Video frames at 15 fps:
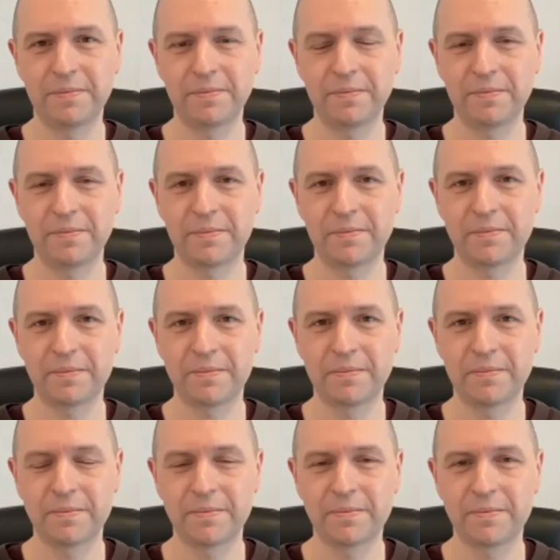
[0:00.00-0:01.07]

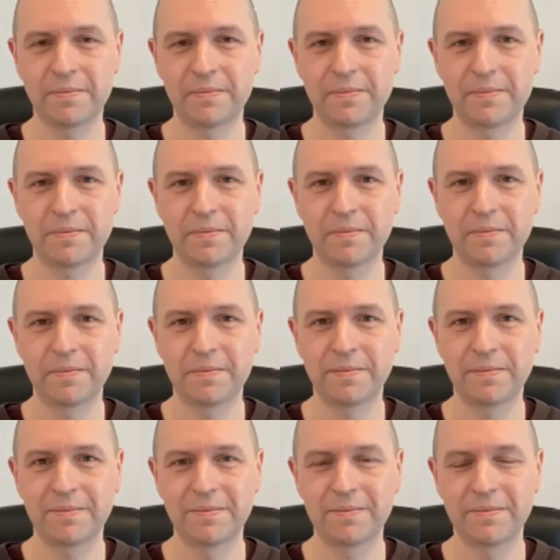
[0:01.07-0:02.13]

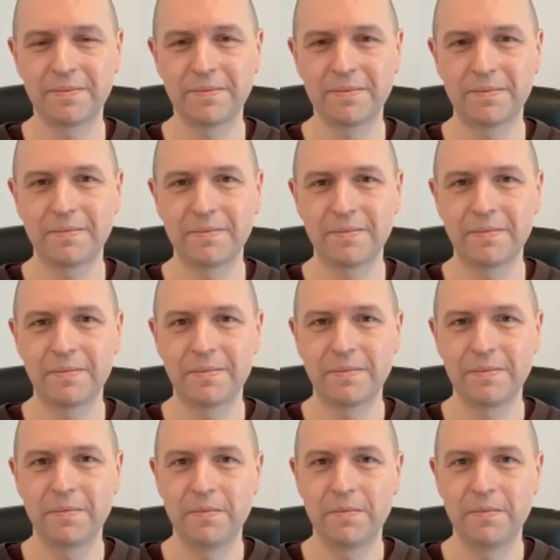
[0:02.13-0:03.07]
(no one is talking)